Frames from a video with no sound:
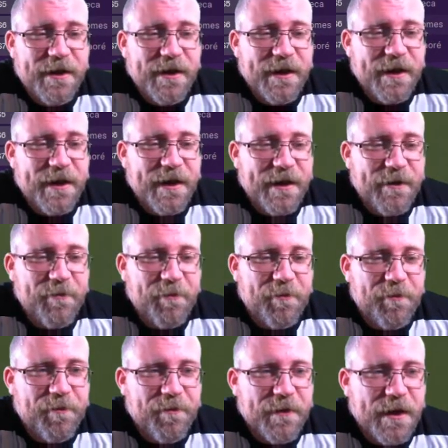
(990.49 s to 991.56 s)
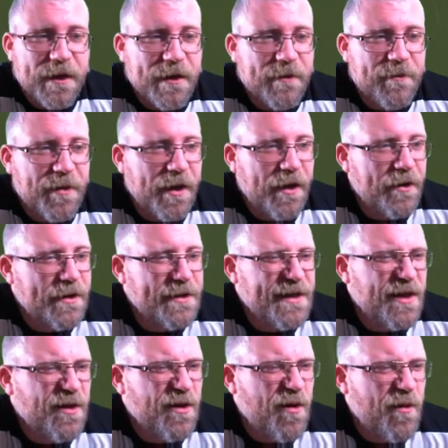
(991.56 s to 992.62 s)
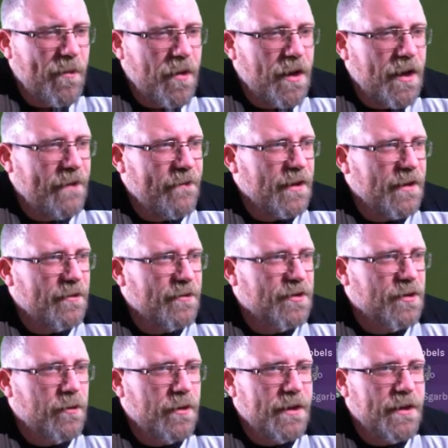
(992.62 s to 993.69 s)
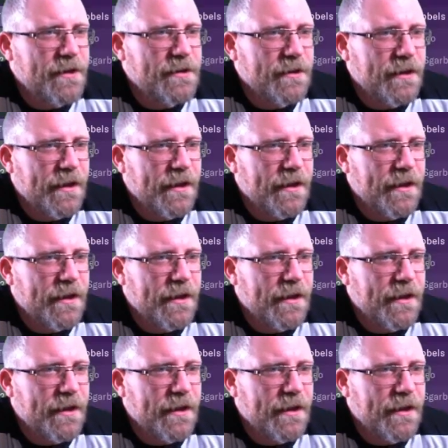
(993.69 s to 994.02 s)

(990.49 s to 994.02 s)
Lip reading: But I honestly thought we might have a little squeeze